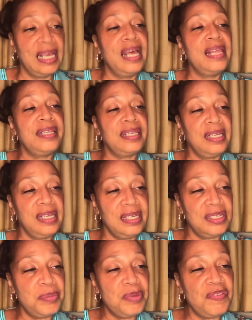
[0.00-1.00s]
"The
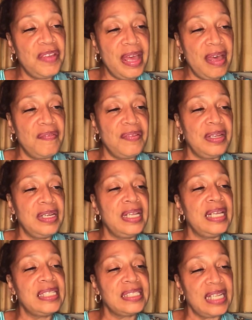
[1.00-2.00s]
kingdom of heaven
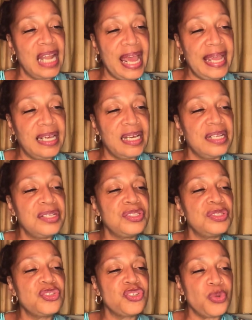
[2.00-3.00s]
is like
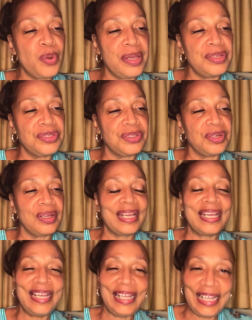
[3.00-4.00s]
unto treasure
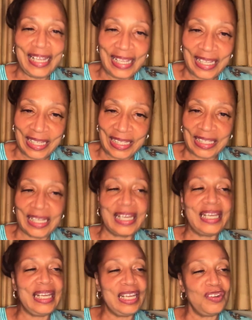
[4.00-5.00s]
hid
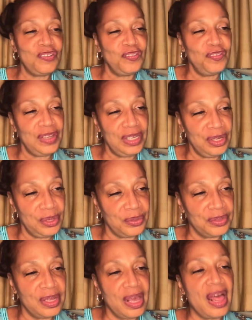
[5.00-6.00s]
in a field,
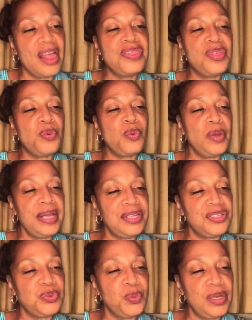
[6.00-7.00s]
the
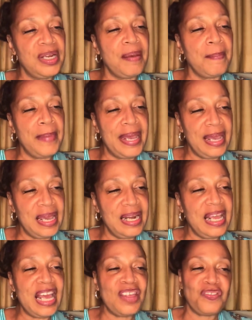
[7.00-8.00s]
which when a man
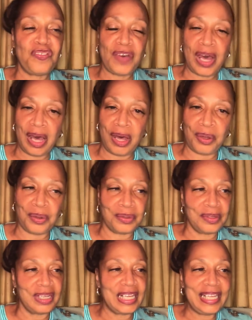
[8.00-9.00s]
hath found,
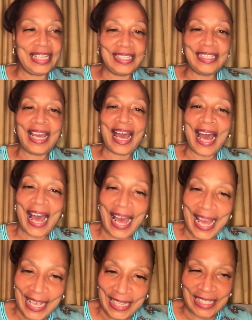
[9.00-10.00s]
he
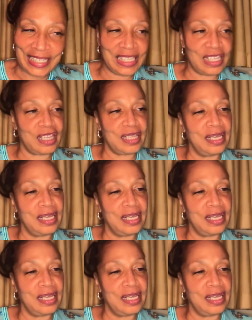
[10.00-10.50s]
hideth,